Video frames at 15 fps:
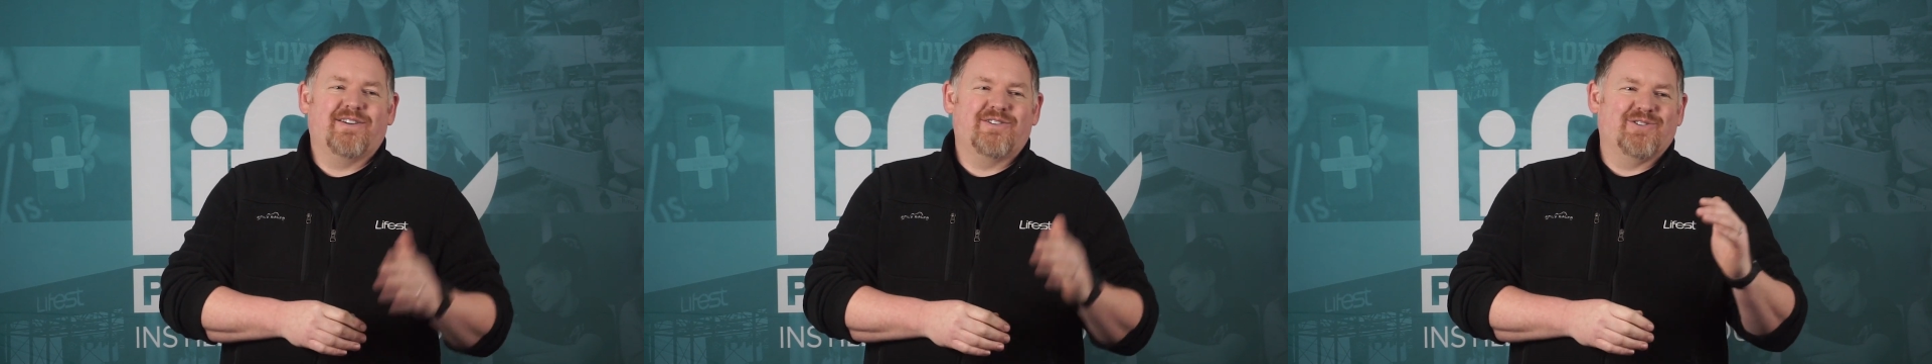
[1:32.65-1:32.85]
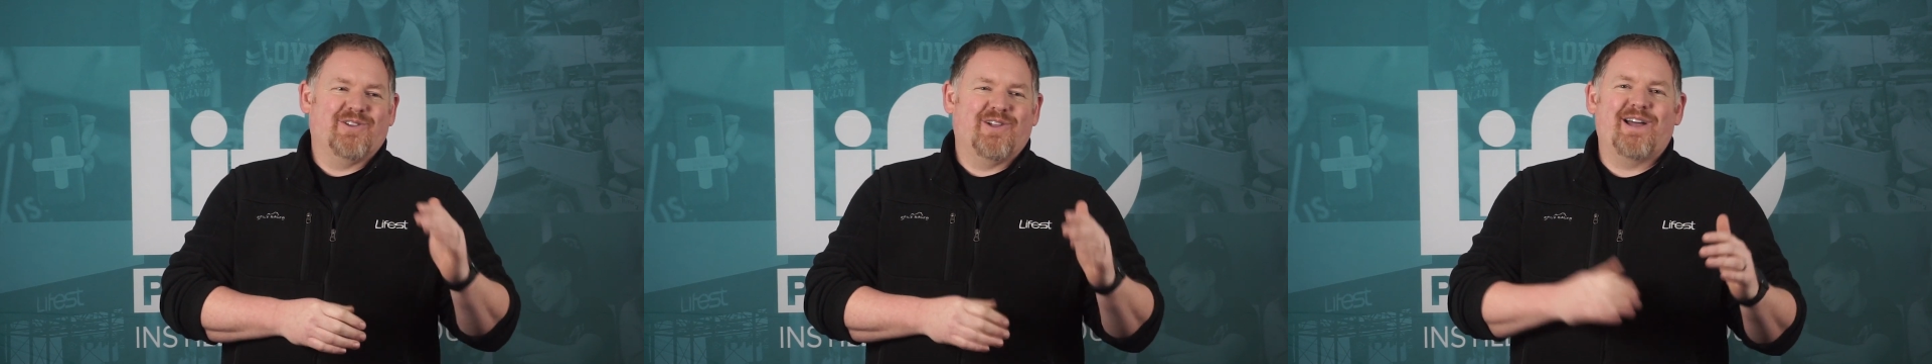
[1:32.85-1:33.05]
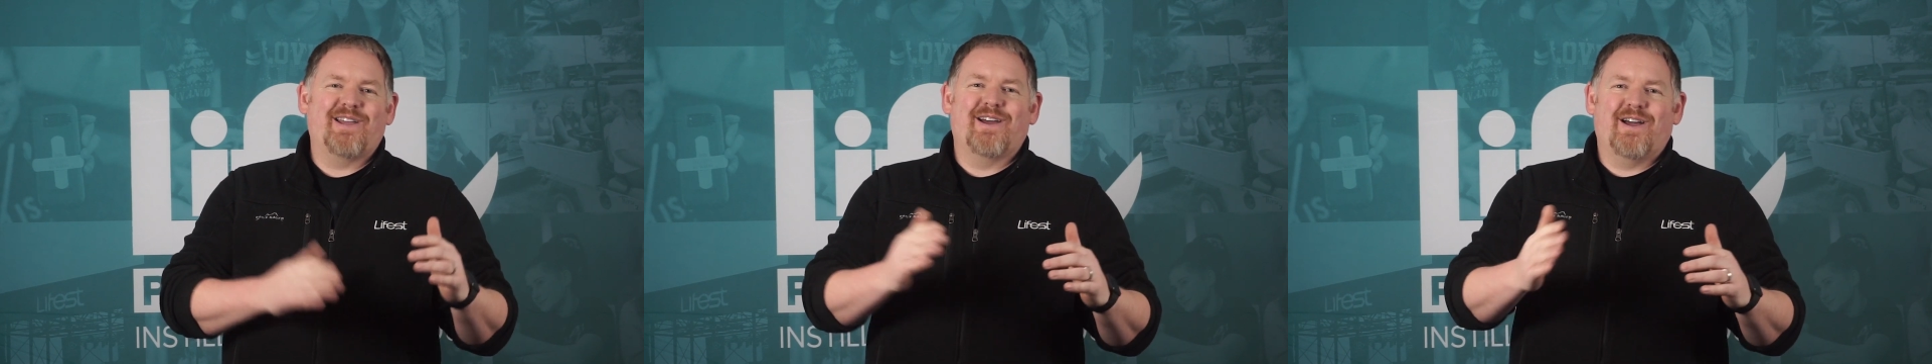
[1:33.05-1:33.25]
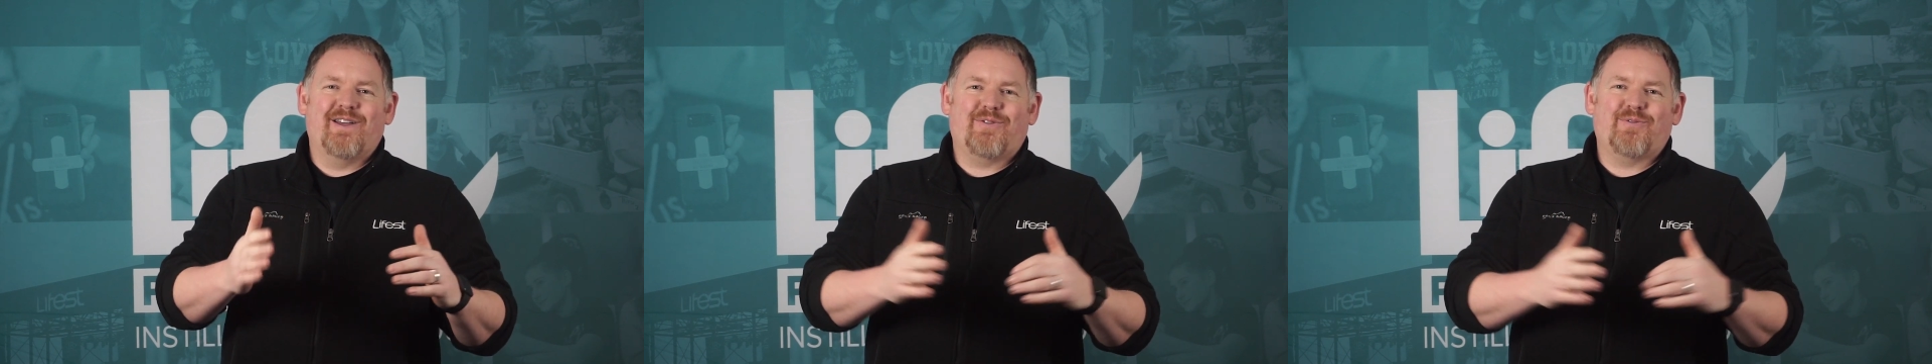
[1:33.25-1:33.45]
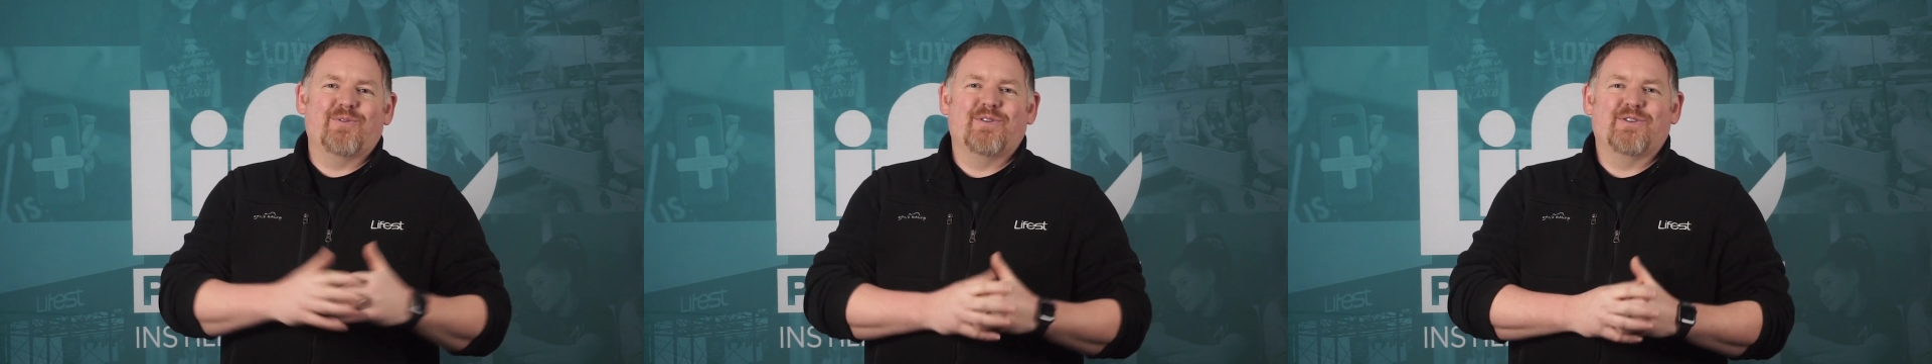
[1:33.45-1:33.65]
on July
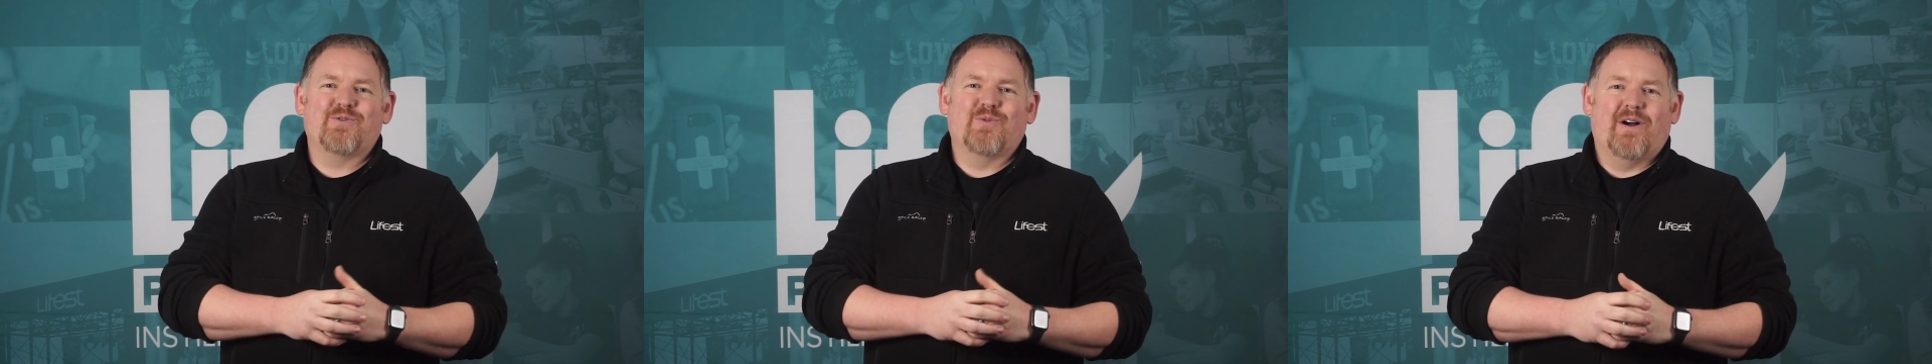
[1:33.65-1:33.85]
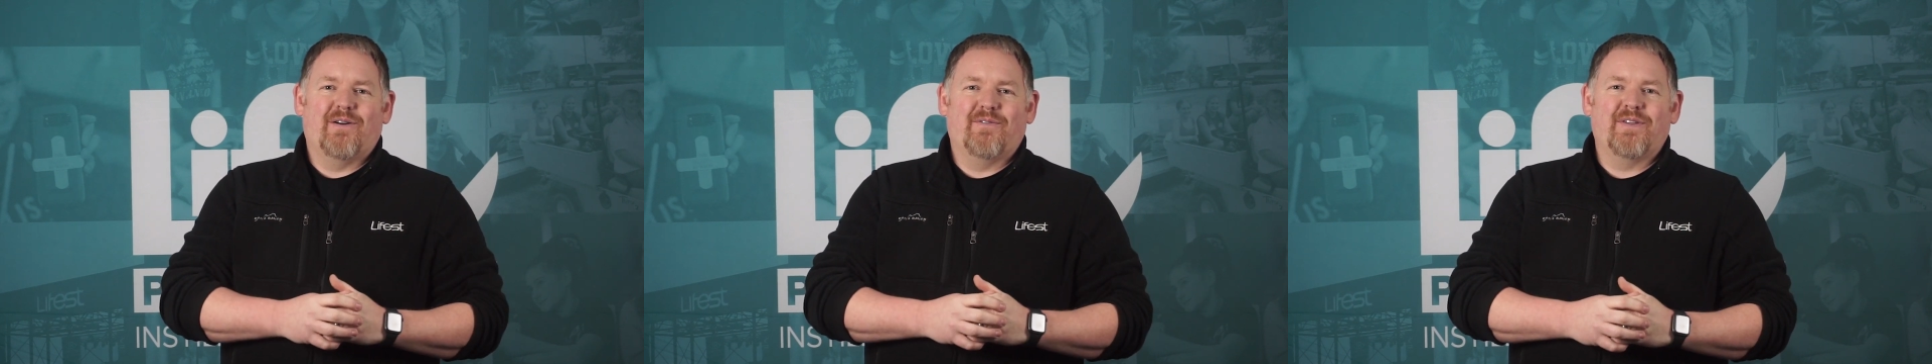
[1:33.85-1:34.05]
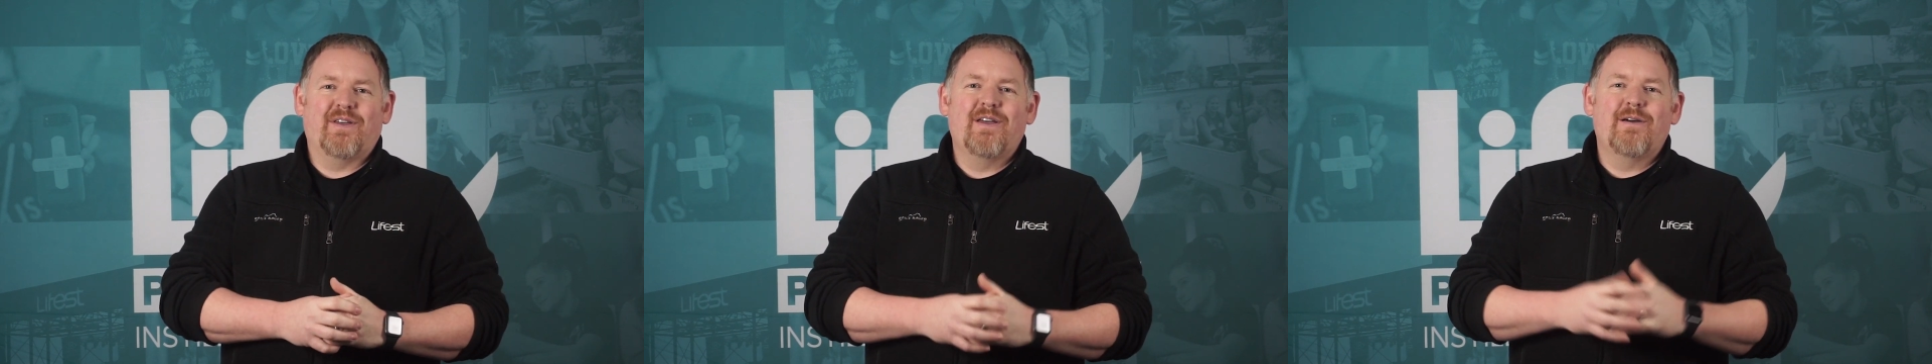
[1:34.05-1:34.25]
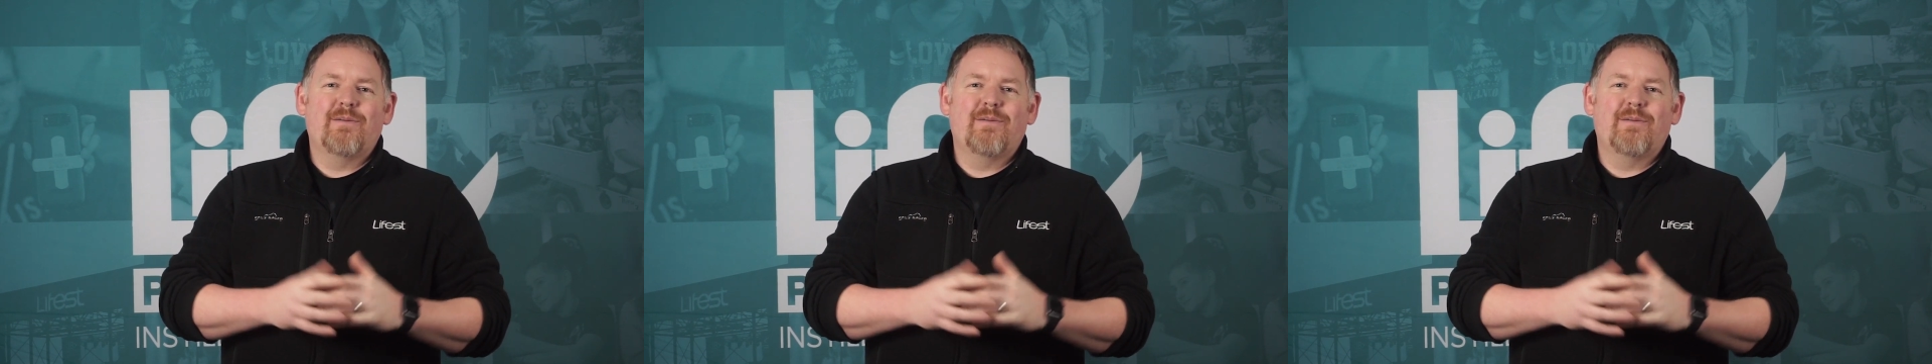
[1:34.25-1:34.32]
9th through the 12th.